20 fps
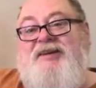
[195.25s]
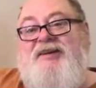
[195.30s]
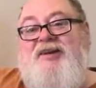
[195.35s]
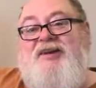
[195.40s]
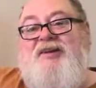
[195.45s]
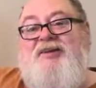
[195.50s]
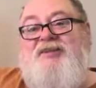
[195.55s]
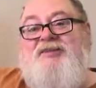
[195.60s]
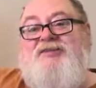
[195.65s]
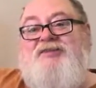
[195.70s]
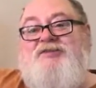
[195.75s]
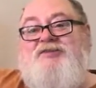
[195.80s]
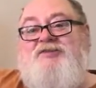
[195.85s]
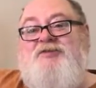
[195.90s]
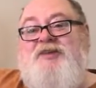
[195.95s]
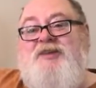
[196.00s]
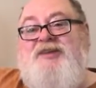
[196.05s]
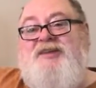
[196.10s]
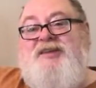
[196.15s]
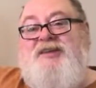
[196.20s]
young
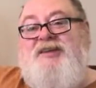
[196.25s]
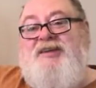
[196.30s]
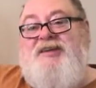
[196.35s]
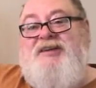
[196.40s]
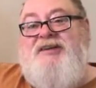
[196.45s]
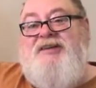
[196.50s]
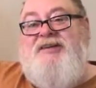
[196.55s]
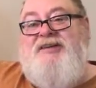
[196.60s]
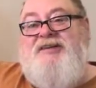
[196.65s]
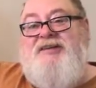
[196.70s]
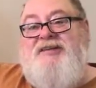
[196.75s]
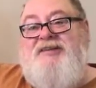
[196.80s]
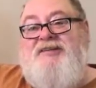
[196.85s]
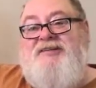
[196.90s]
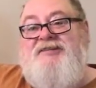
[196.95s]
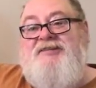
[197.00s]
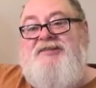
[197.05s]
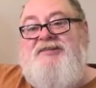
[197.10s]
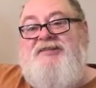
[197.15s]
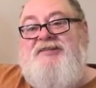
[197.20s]
street kid
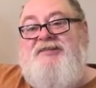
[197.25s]
in